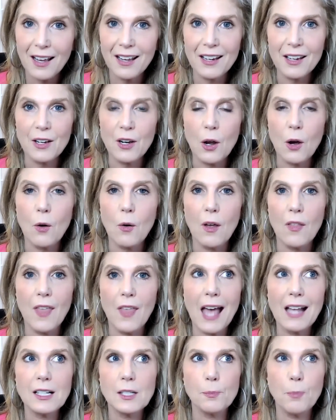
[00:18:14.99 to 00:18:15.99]

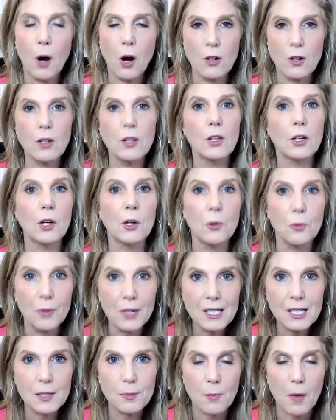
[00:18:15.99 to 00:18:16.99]
That's part of the
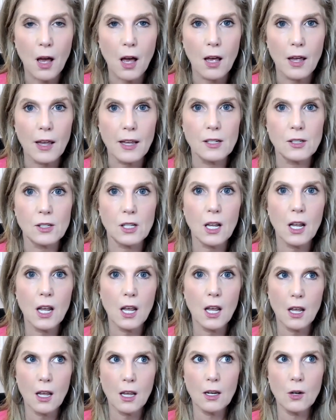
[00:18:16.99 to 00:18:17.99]
charisma is,
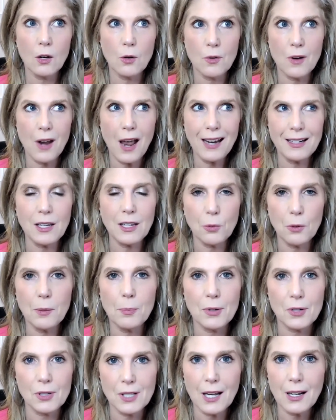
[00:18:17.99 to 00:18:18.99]

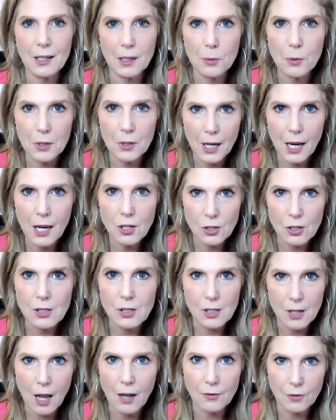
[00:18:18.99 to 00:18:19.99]
93% of communication
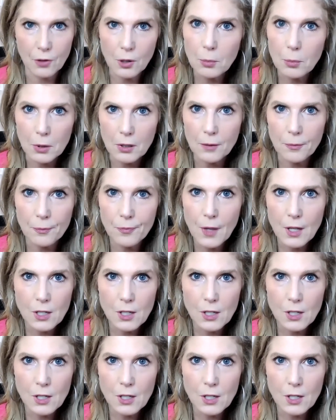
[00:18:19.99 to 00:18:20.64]
is nonverbal.